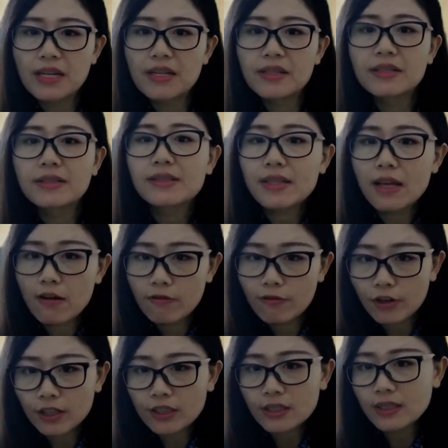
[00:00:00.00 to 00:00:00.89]
in
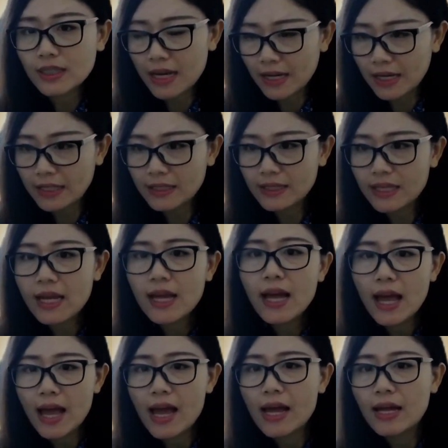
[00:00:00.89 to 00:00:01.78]
diverse settings
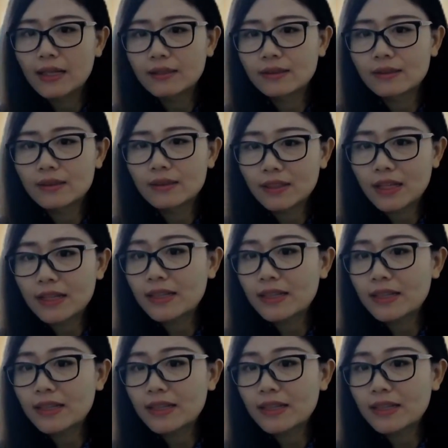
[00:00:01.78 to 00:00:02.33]
and